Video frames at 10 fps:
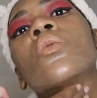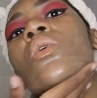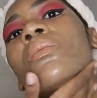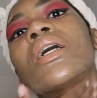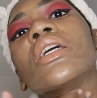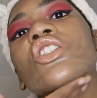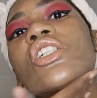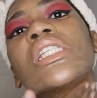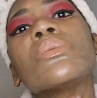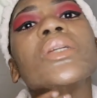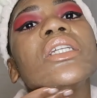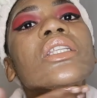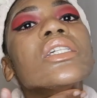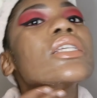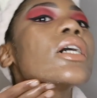we might just speed
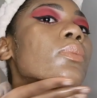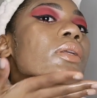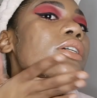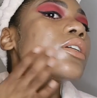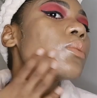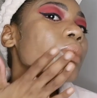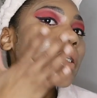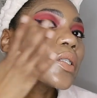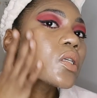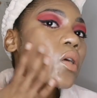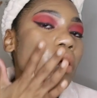this up a little bit.